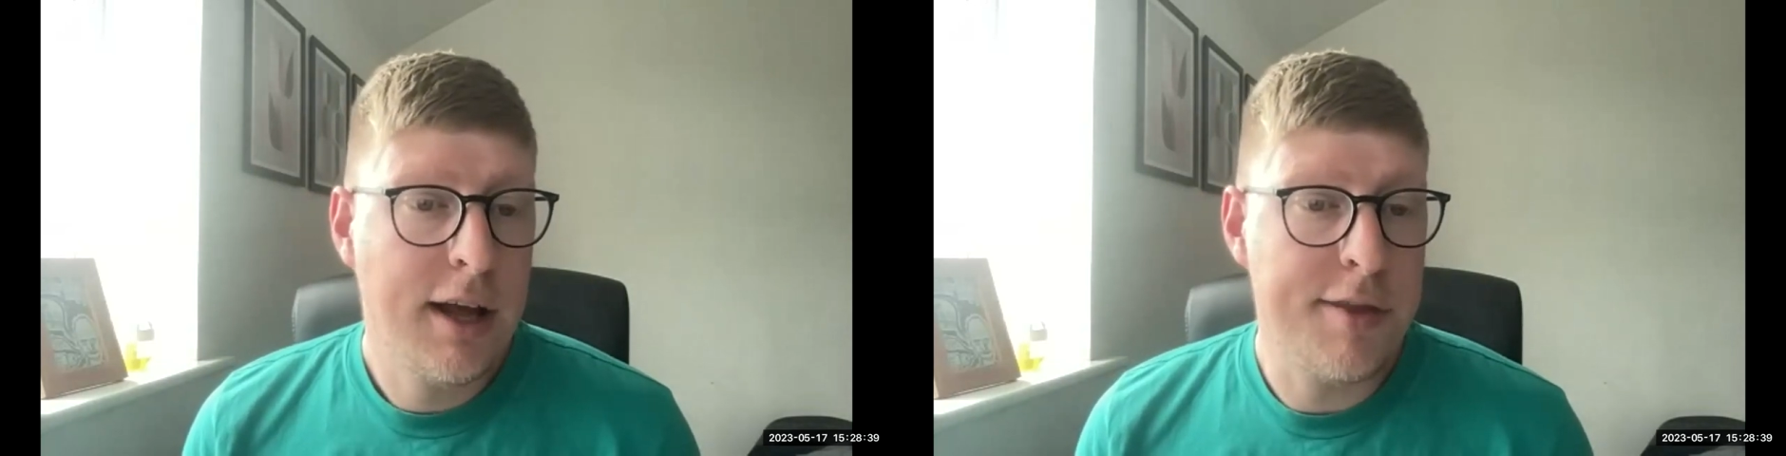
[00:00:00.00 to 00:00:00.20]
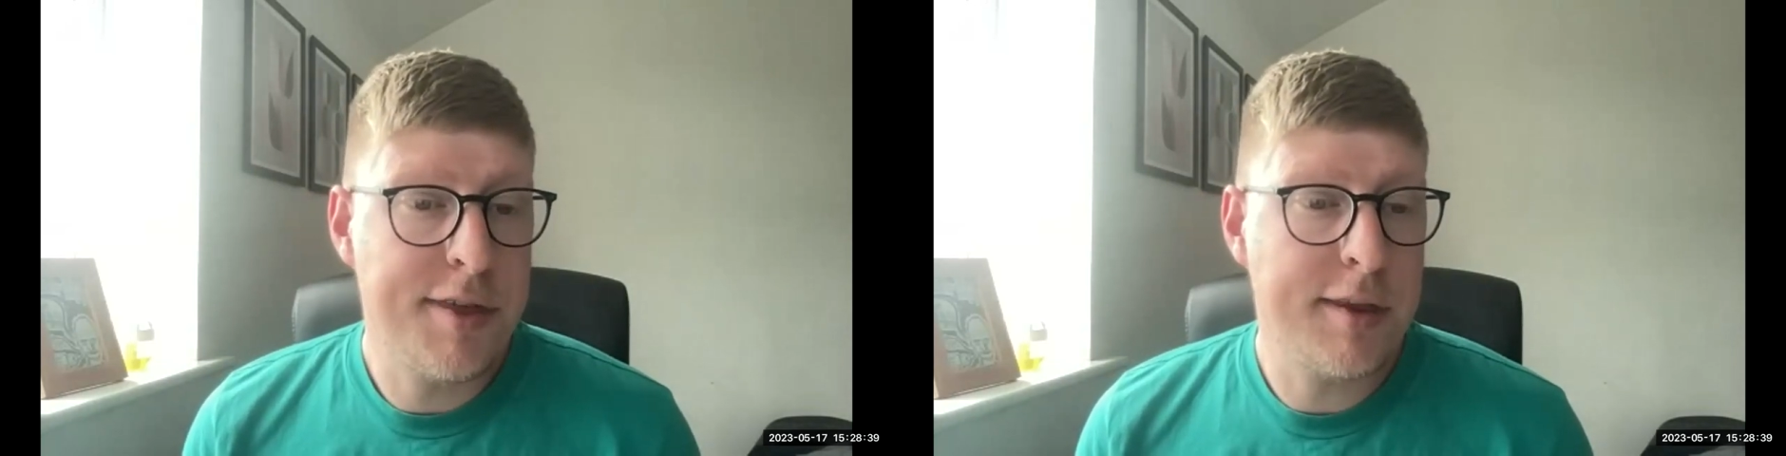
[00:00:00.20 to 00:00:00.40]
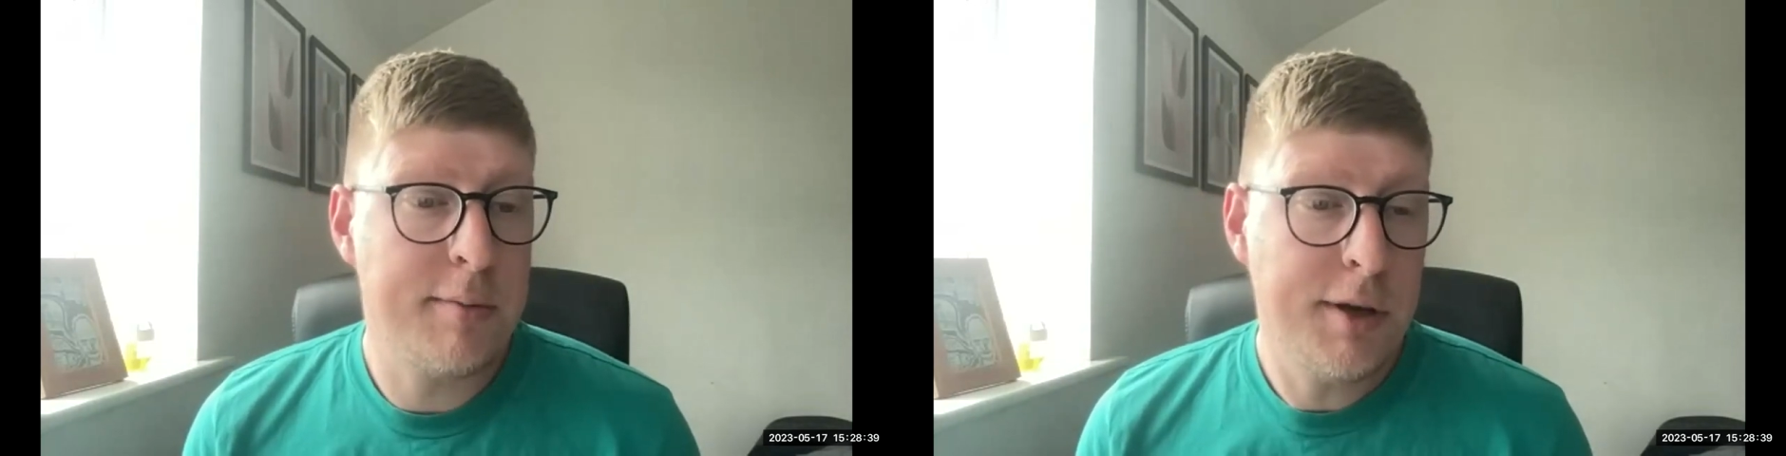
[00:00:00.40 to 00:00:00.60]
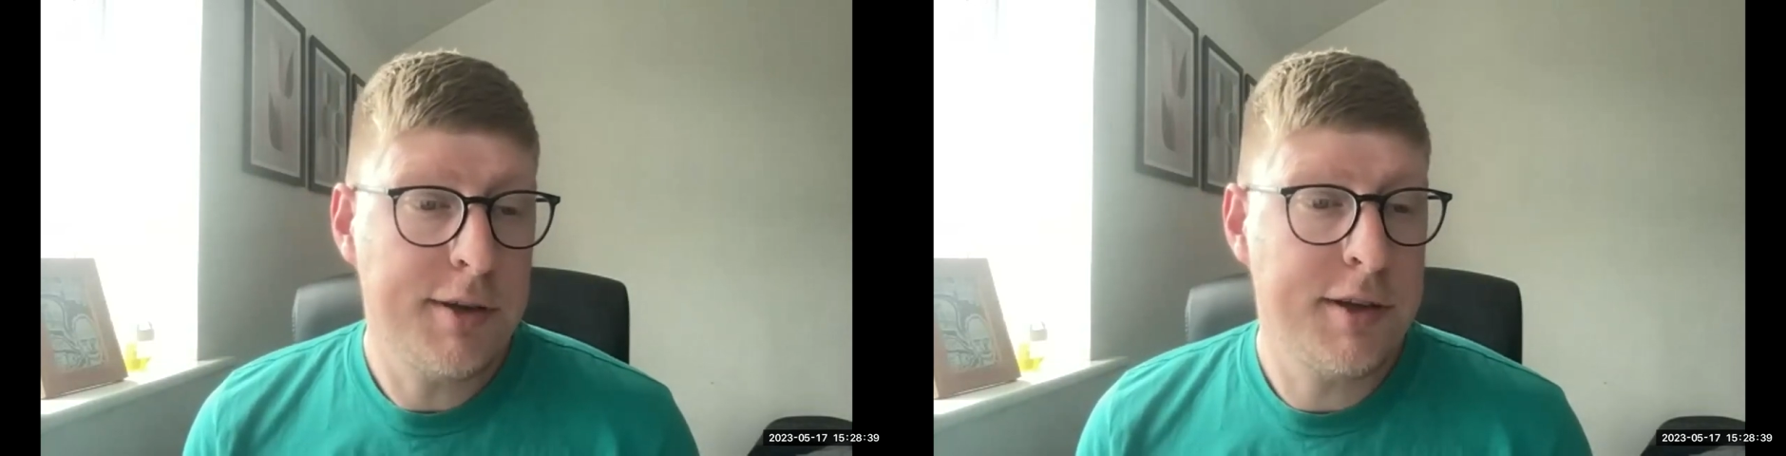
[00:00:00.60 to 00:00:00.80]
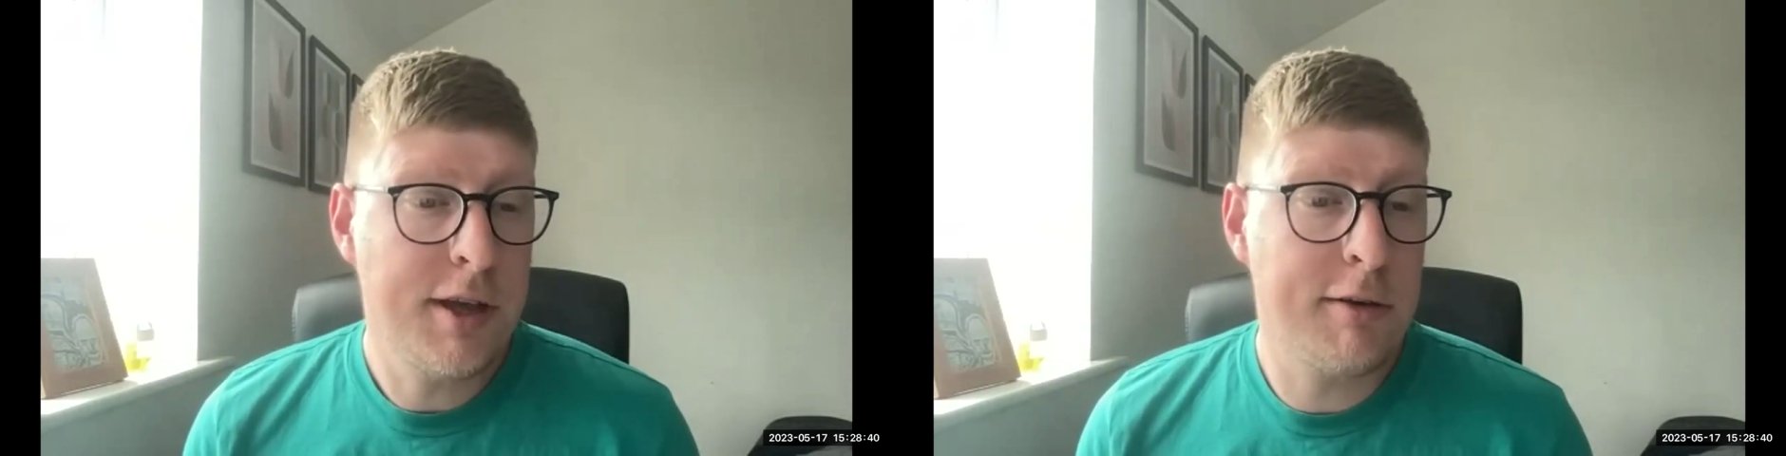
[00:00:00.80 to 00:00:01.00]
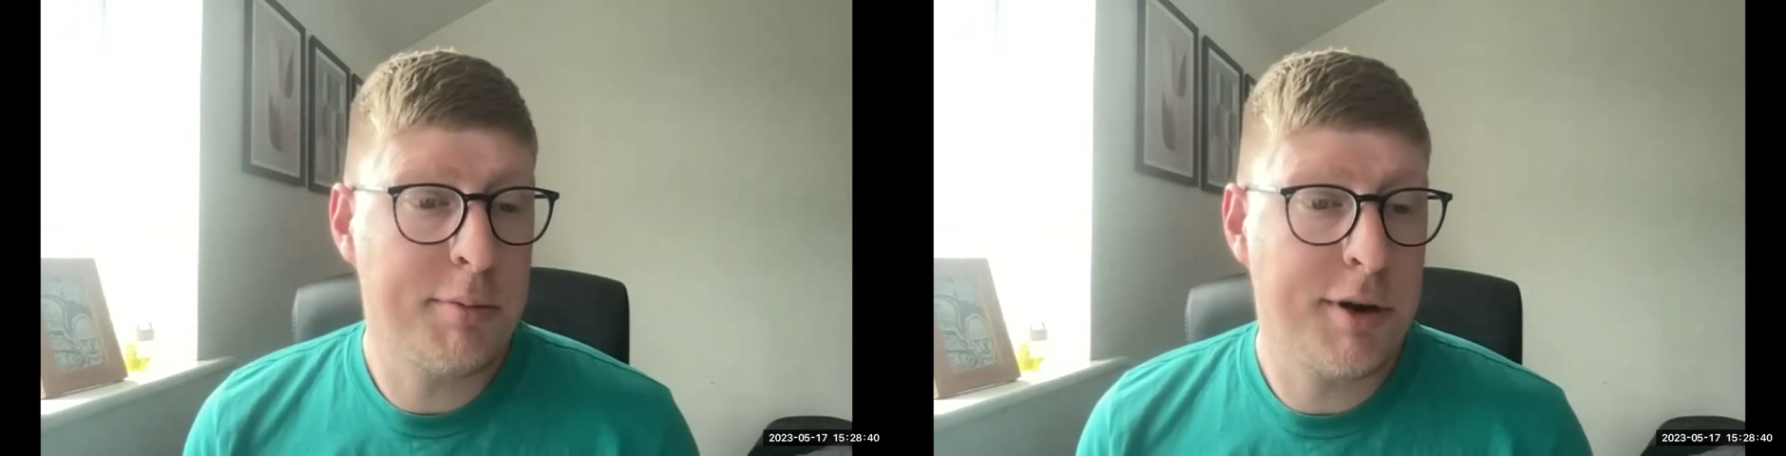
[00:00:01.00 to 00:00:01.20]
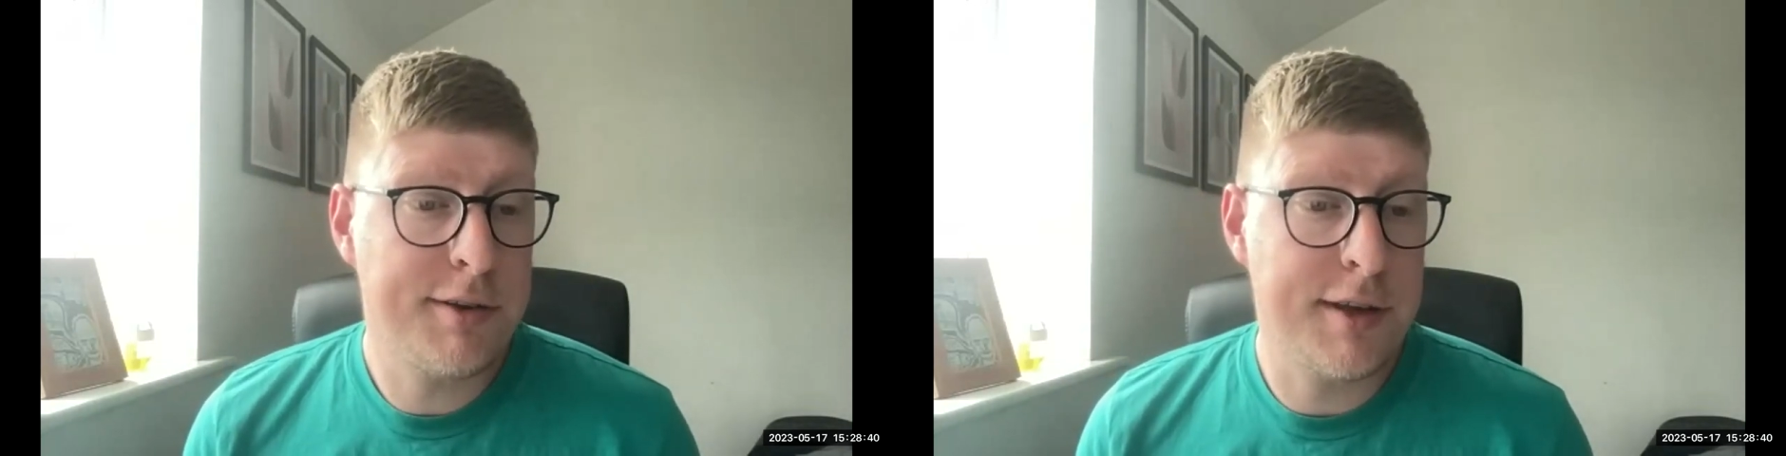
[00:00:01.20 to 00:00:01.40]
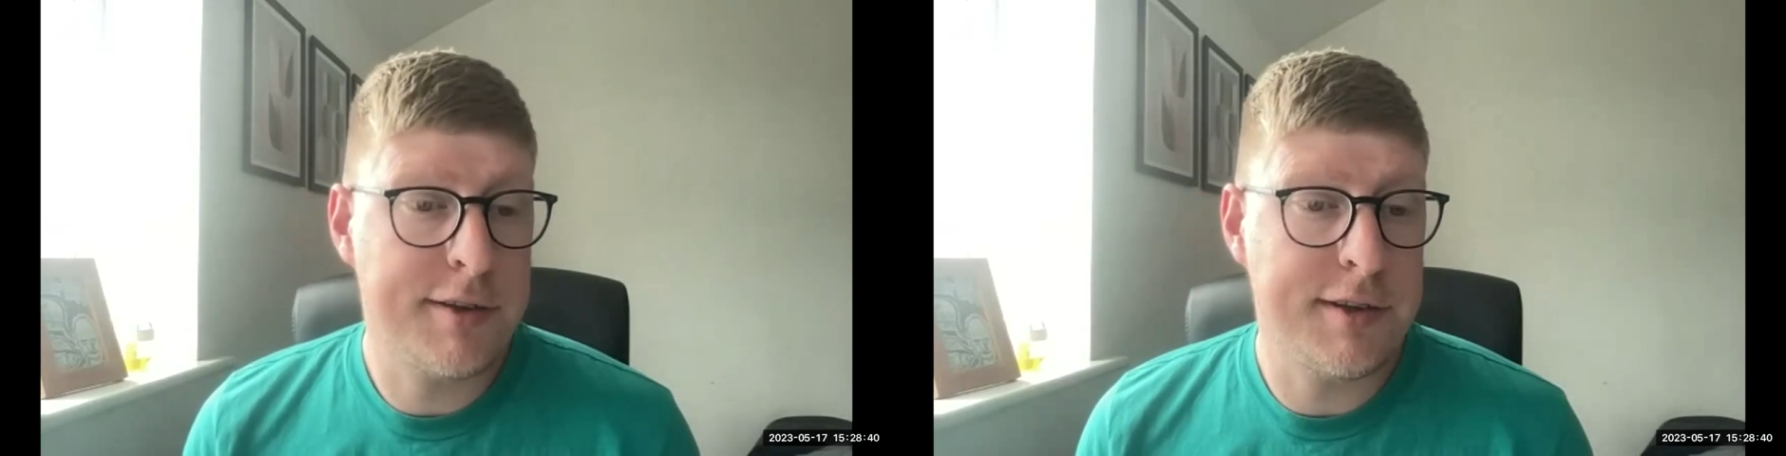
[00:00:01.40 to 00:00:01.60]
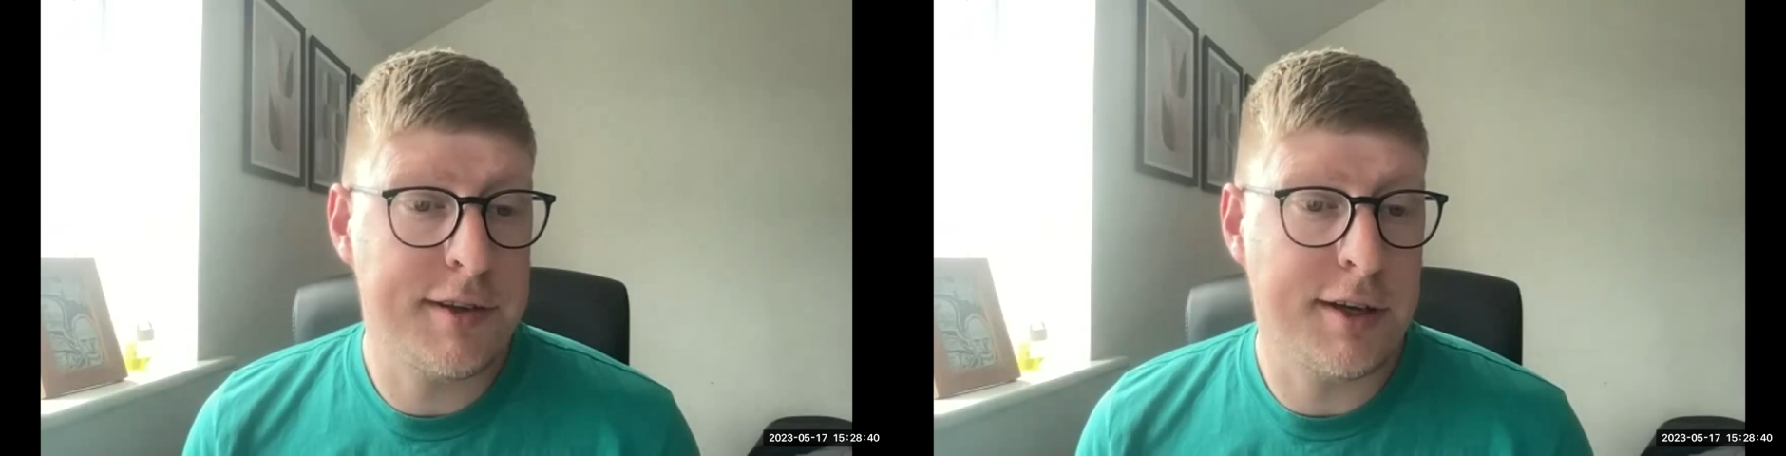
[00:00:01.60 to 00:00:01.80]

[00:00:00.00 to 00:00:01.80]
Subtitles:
I think that most hiring processes